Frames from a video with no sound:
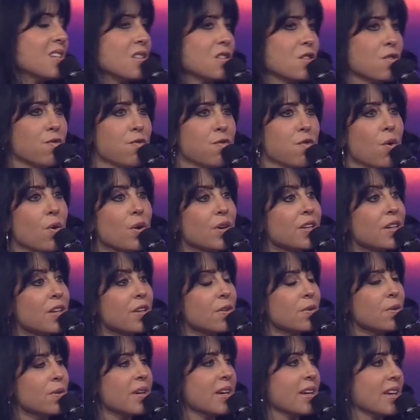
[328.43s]
is for
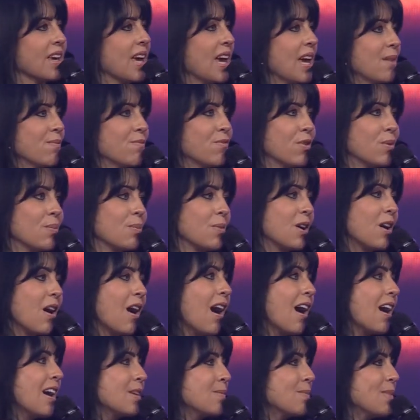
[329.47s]
you. It came from
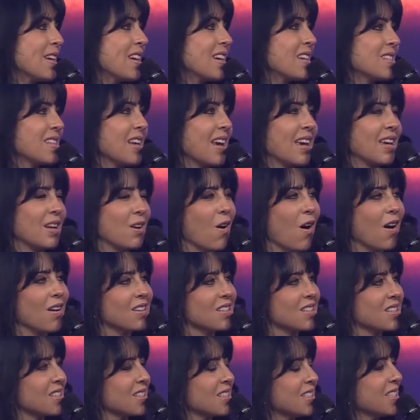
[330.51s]
God, because I can
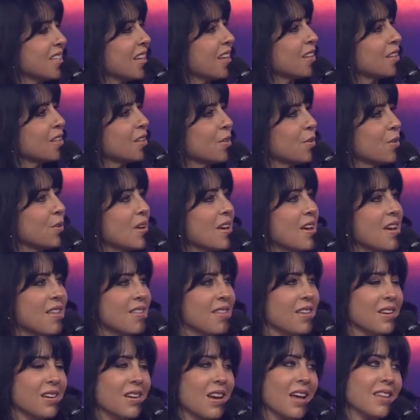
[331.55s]
honestly tell you
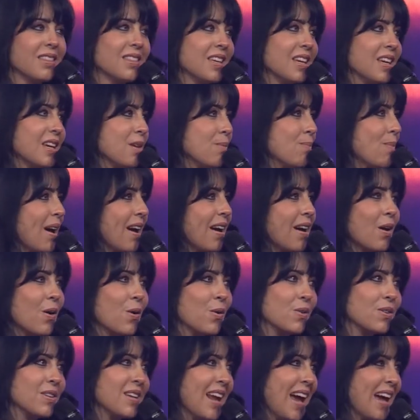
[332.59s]
that nothing in my
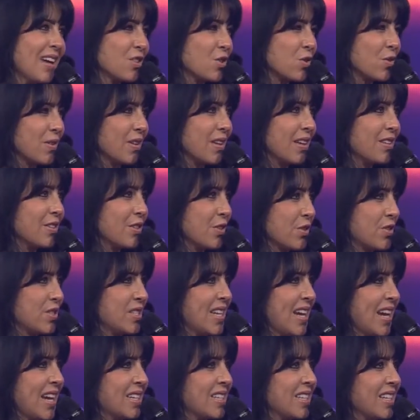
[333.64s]
own natural
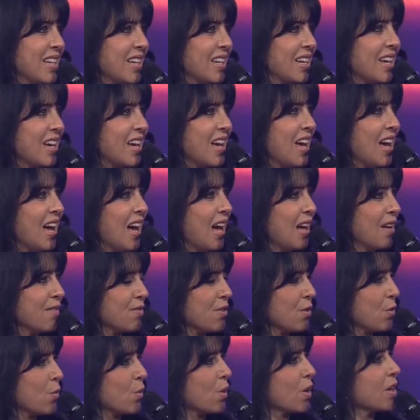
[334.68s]
understanding
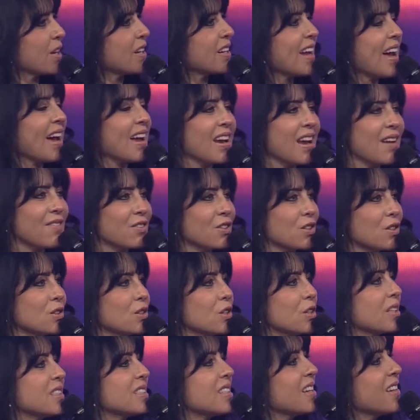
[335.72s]
of the word had ever
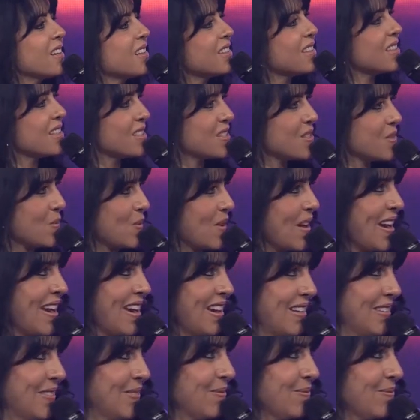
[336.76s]
looked at it this way.